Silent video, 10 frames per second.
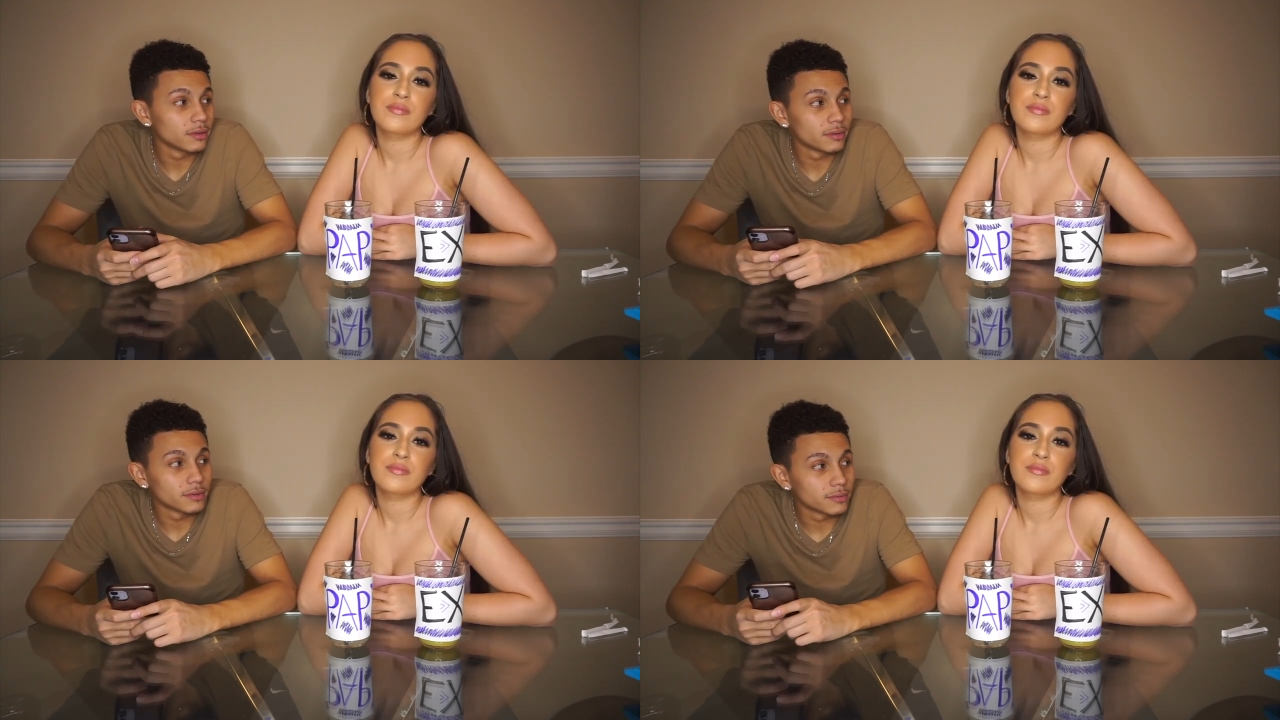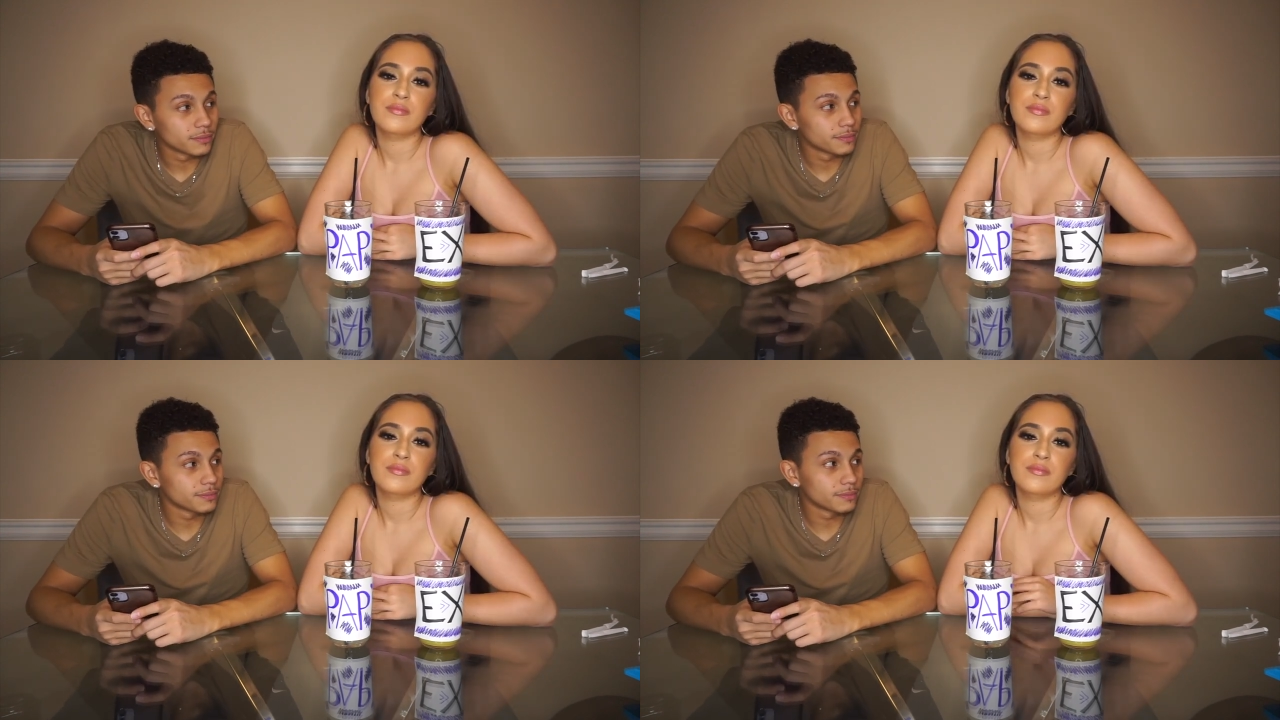
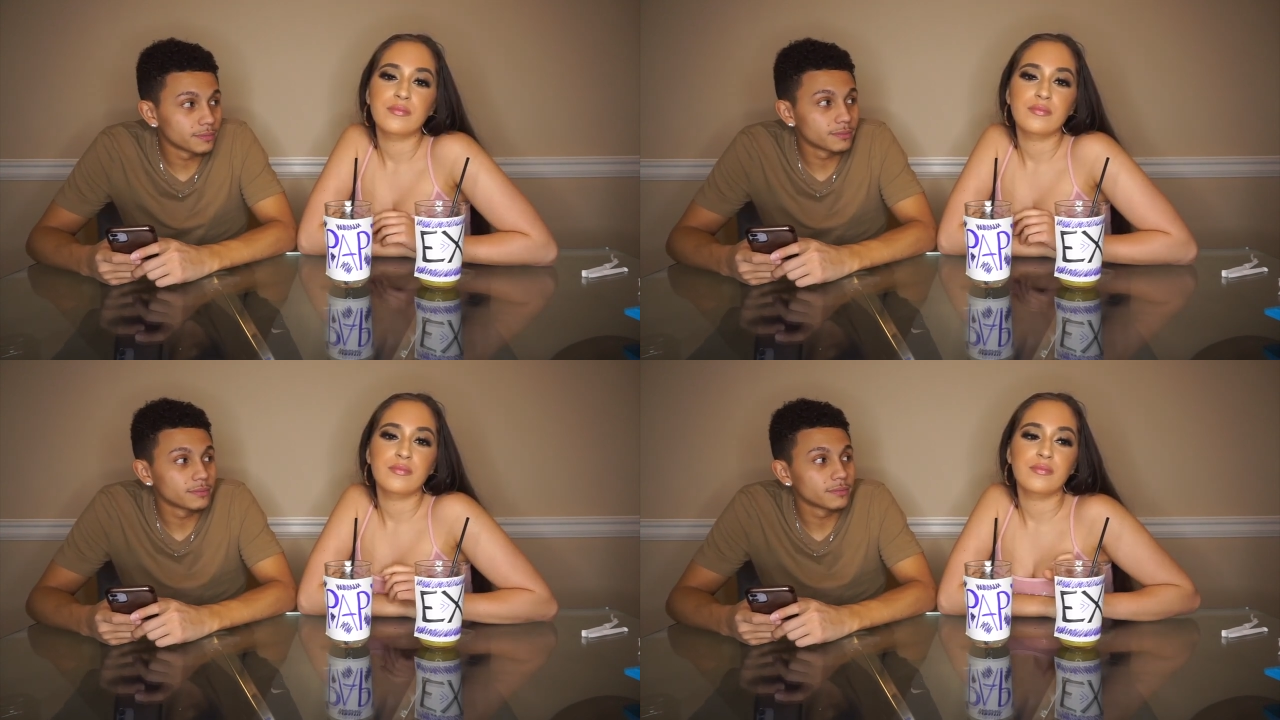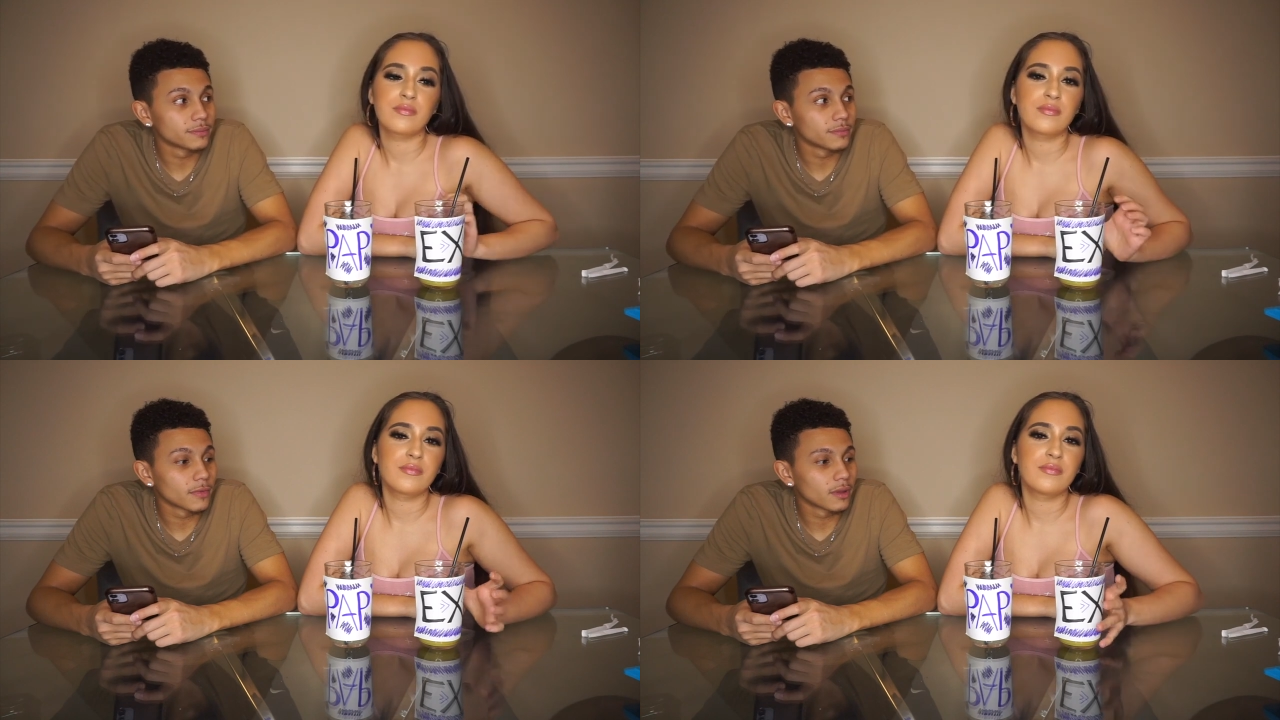
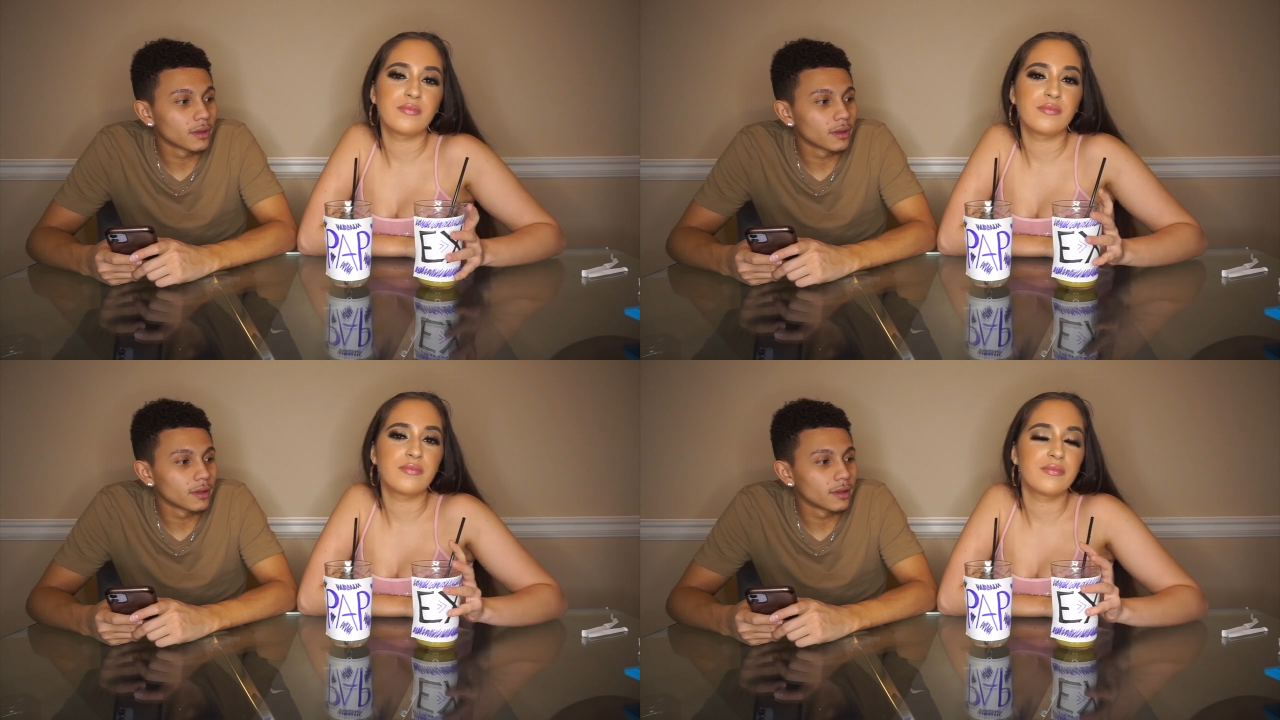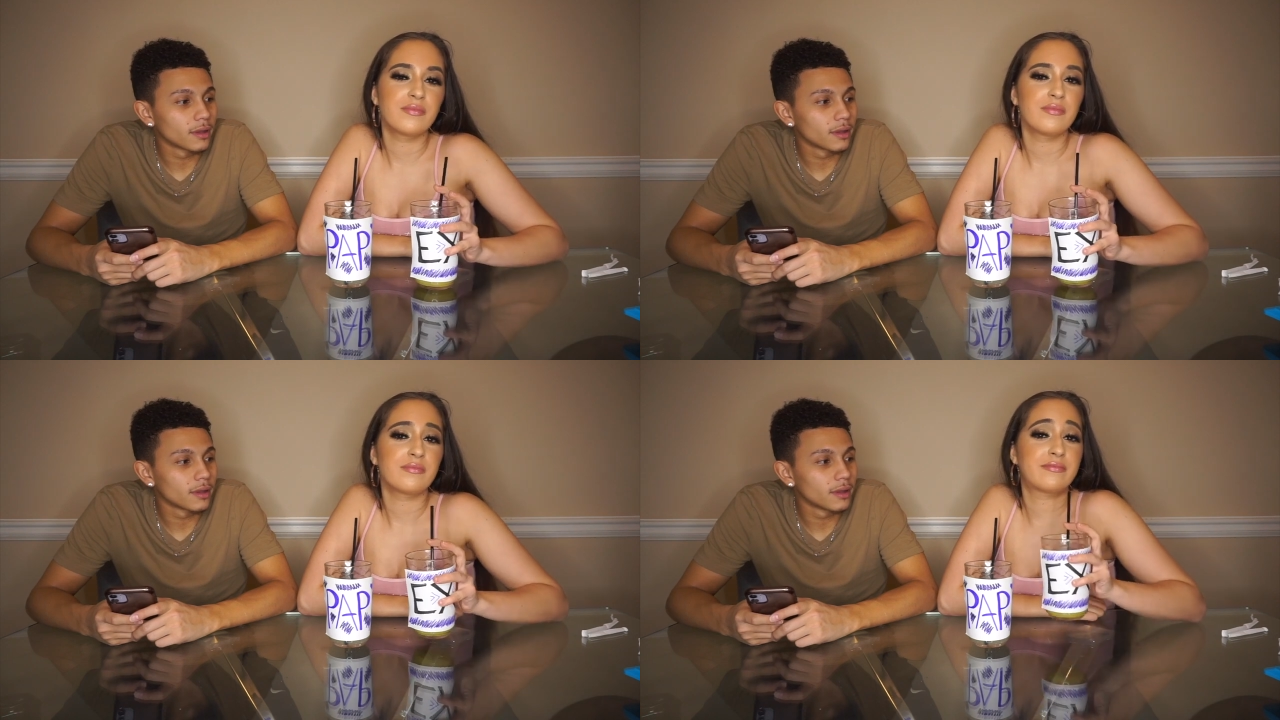
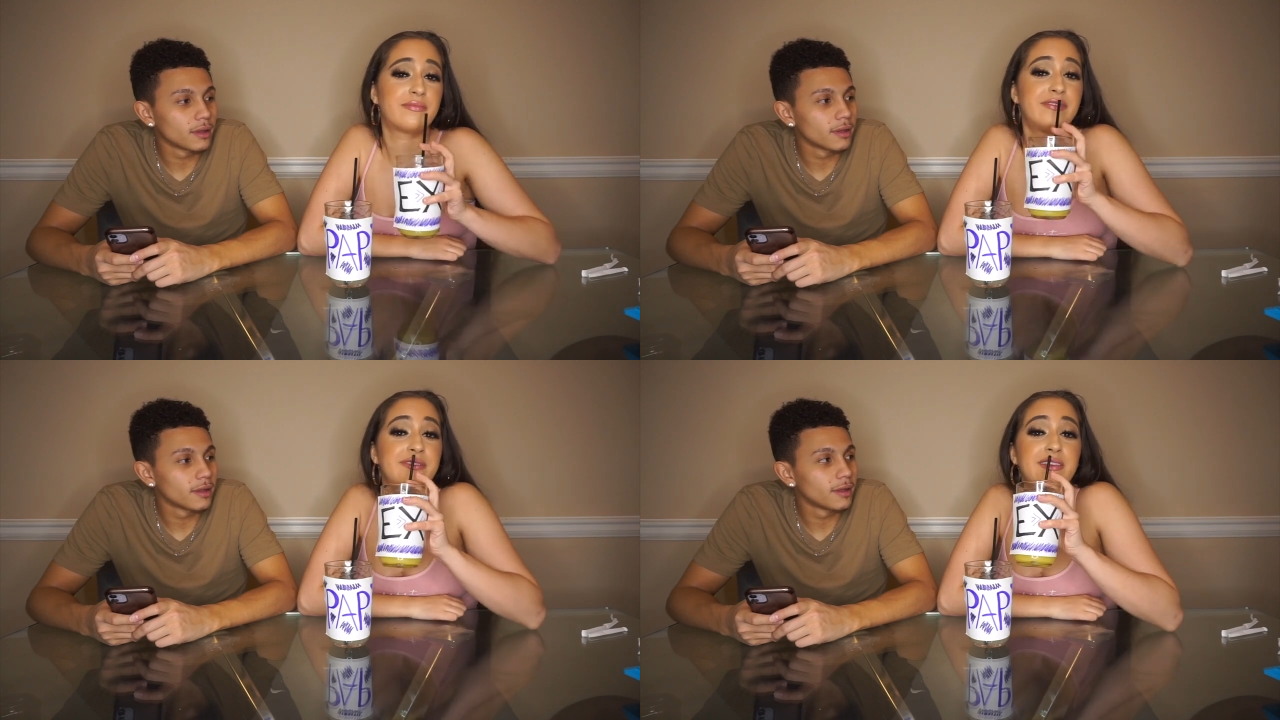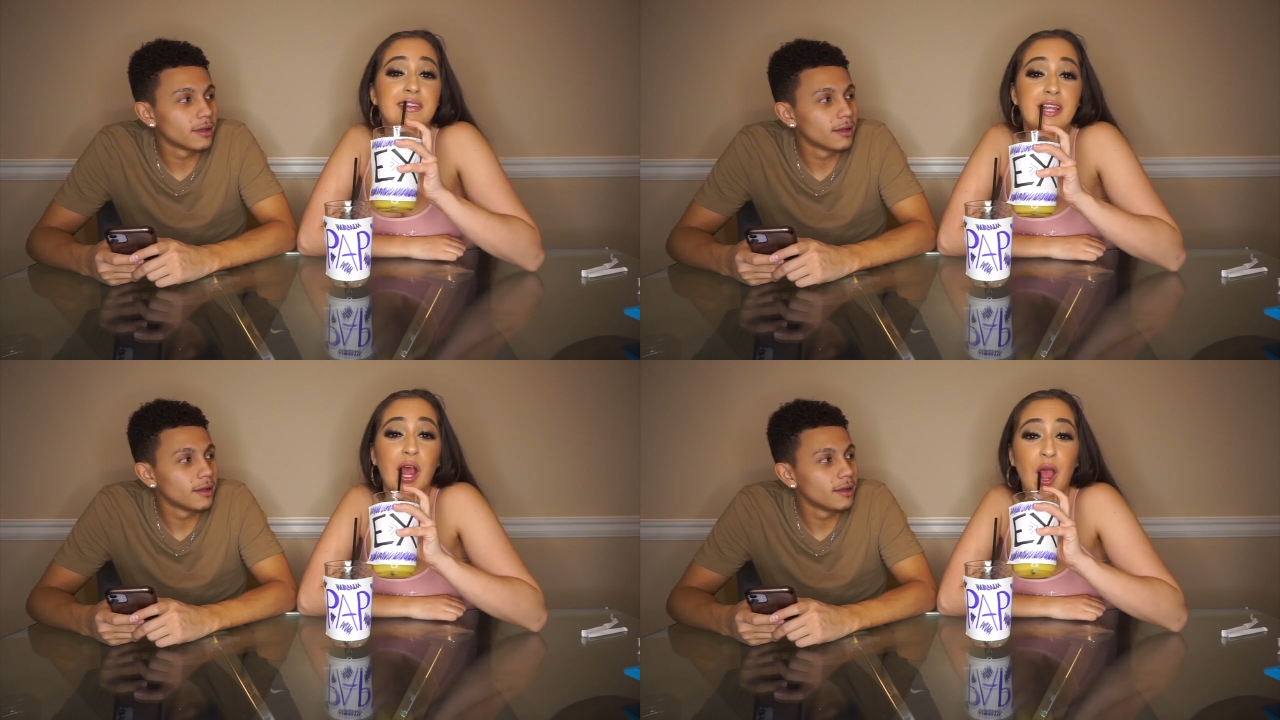
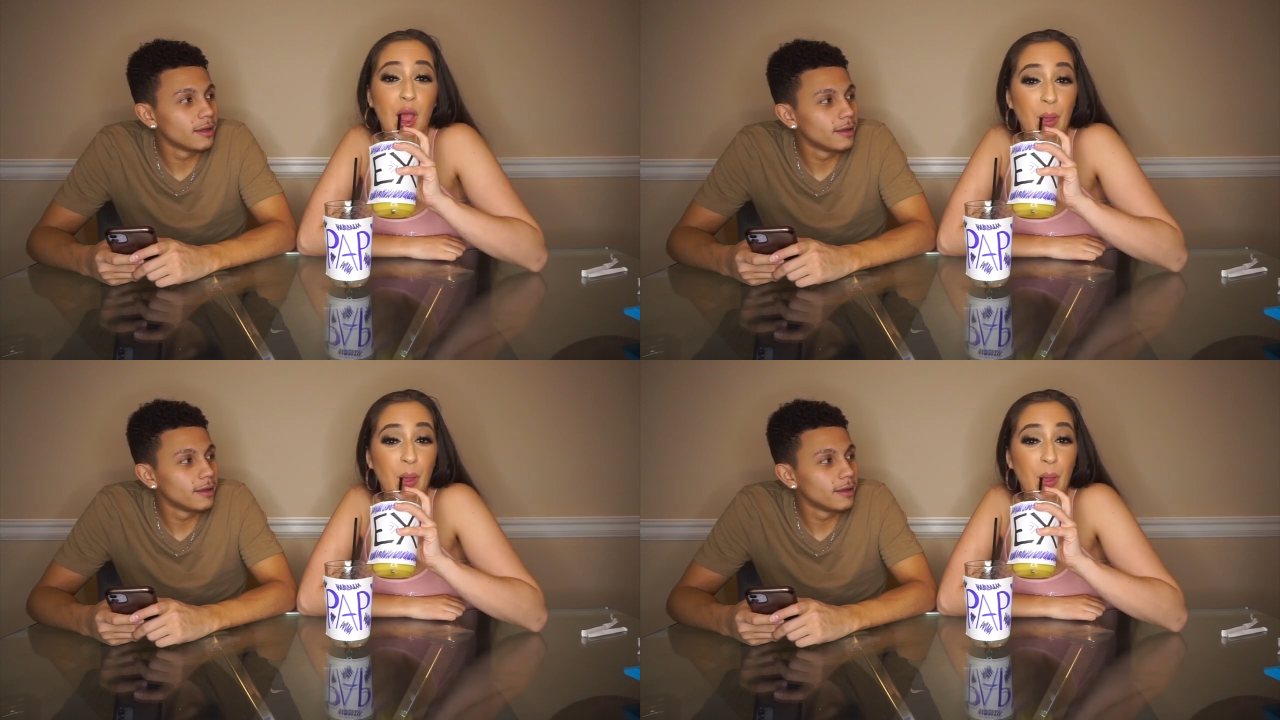(silence)